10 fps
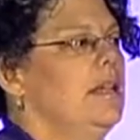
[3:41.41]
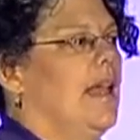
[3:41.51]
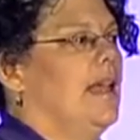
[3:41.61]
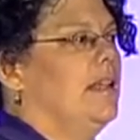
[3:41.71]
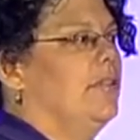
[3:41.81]

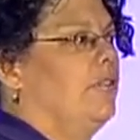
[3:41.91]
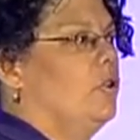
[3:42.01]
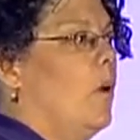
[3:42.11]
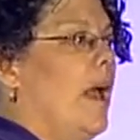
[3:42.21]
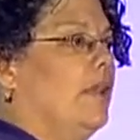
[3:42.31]
And if
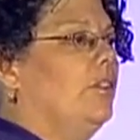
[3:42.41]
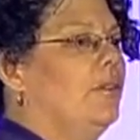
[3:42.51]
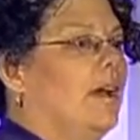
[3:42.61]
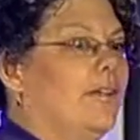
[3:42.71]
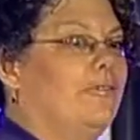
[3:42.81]
you went, you
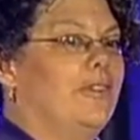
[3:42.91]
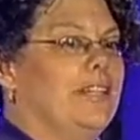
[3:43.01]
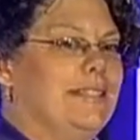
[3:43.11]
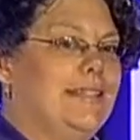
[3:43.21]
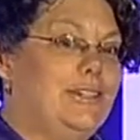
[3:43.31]
got a
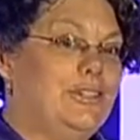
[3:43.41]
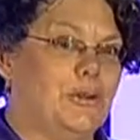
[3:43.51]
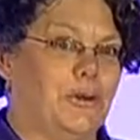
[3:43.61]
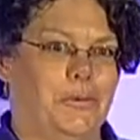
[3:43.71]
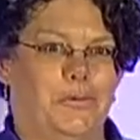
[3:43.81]
free
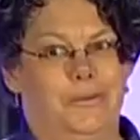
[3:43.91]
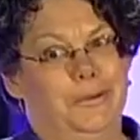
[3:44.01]
t-shirt.